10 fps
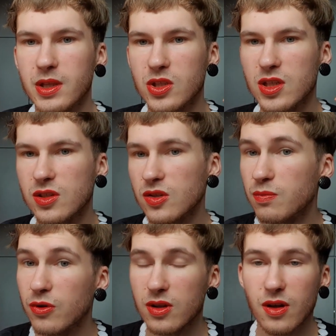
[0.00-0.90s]
She just
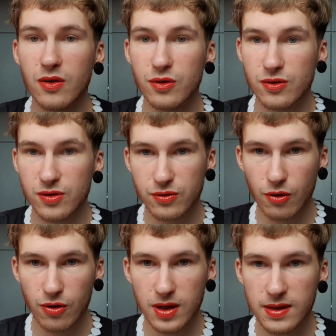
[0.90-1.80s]
put it on her
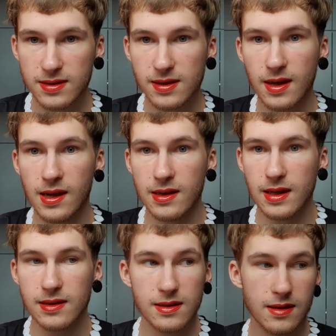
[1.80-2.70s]
story saying
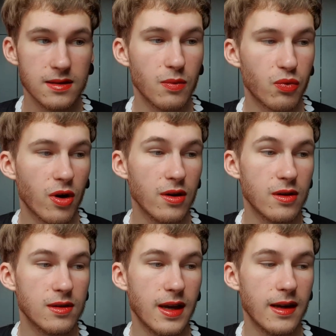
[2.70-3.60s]
that this is a
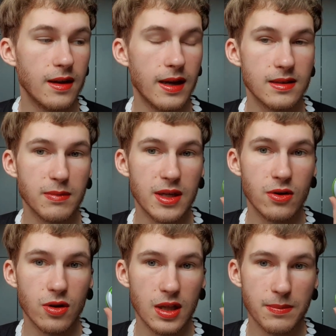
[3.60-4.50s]
product that has made
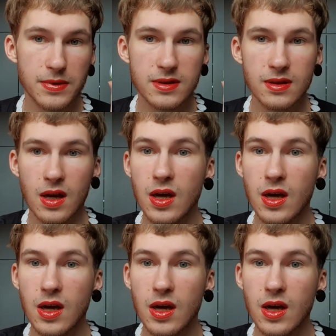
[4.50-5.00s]
her lips